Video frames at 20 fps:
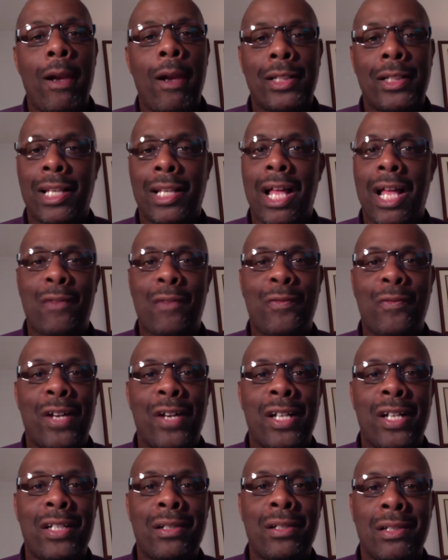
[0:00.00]
It's a lot of
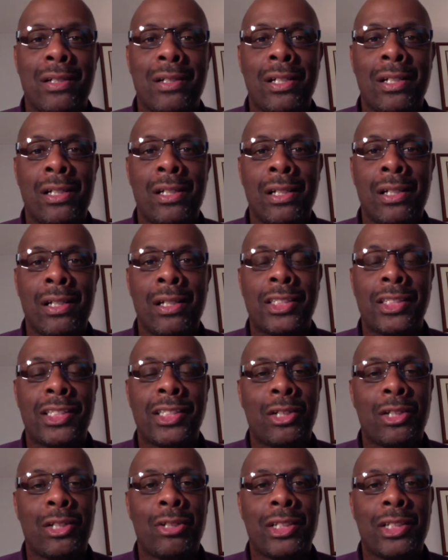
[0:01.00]
fun, Lunch
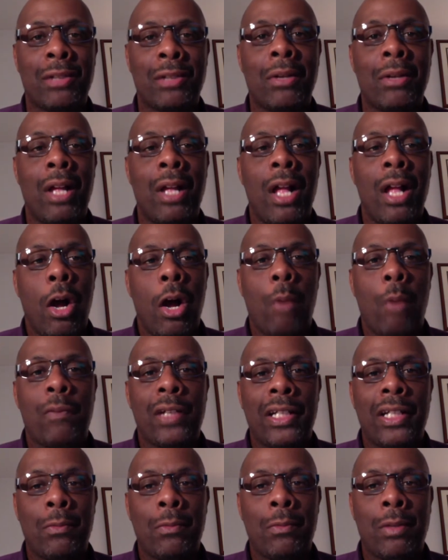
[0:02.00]
and Learn. So
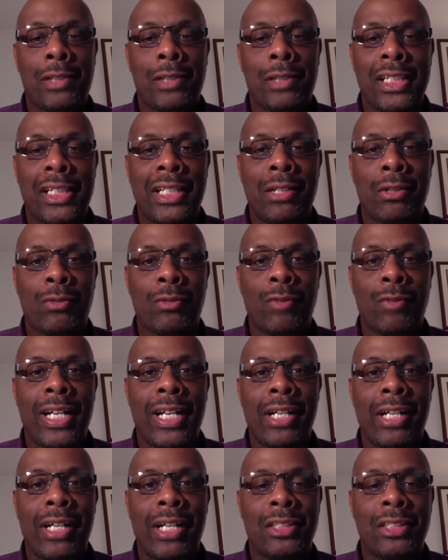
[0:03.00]
hopefully we'll see you on the
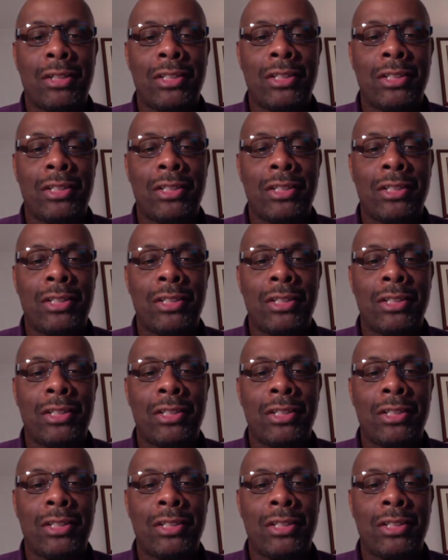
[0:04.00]
radio show.